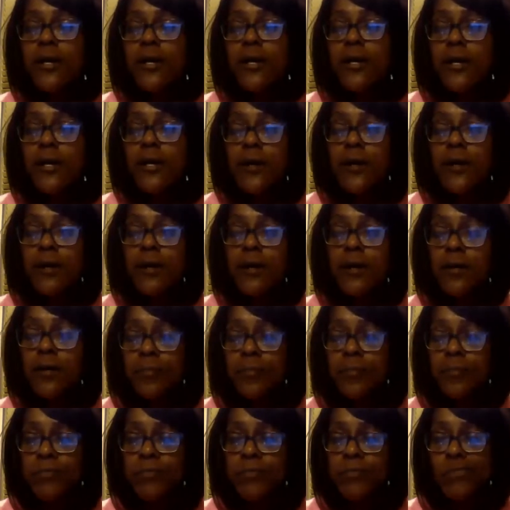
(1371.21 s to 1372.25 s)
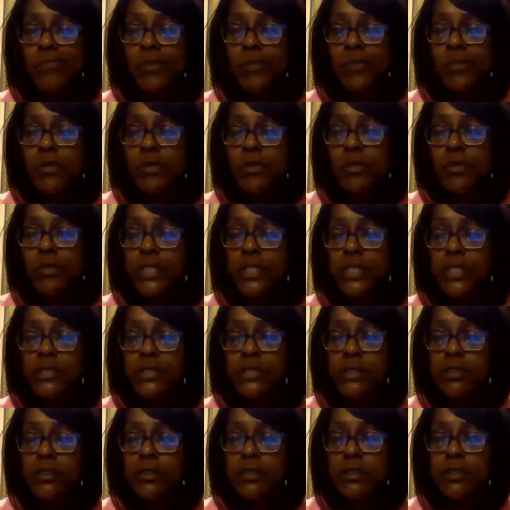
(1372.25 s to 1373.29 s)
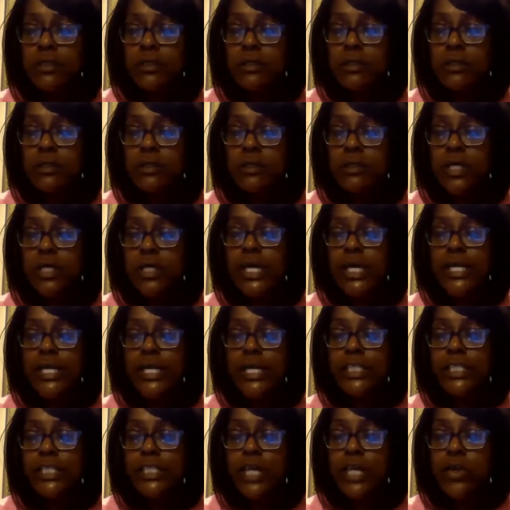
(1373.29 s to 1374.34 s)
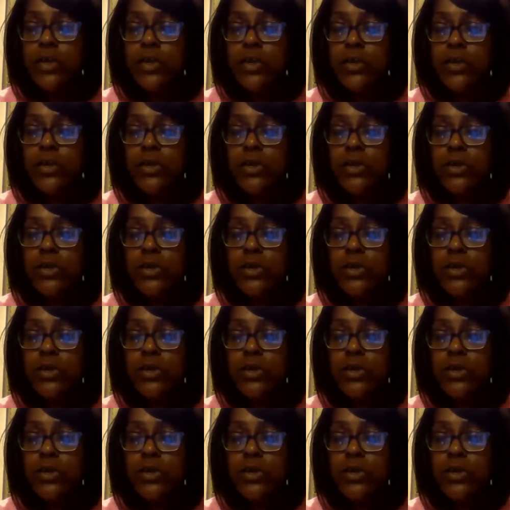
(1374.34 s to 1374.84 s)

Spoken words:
Um, let's see. Hug each other.